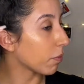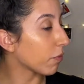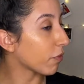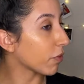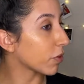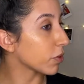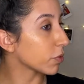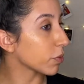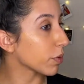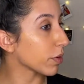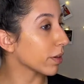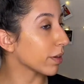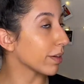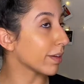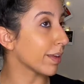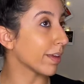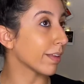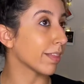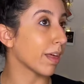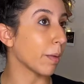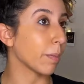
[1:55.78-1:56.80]
First we're gonna
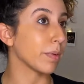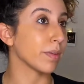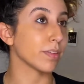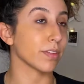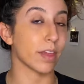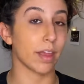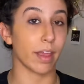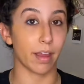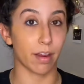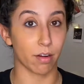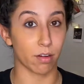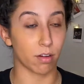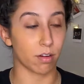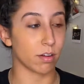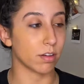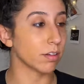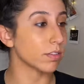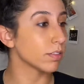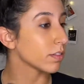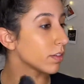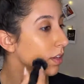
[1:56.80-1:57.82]
take that piece of hair
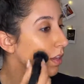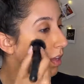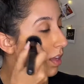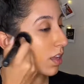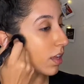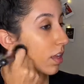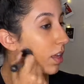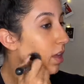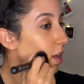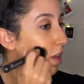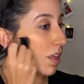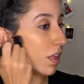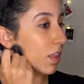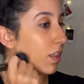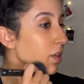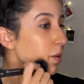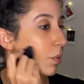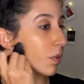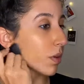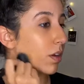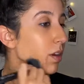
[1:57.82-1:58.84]
off and
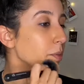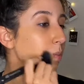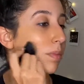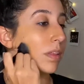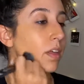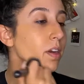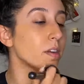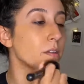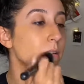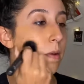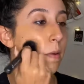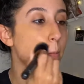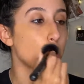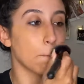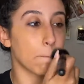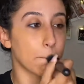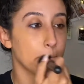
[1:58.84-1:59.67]
then we're gonna put it in.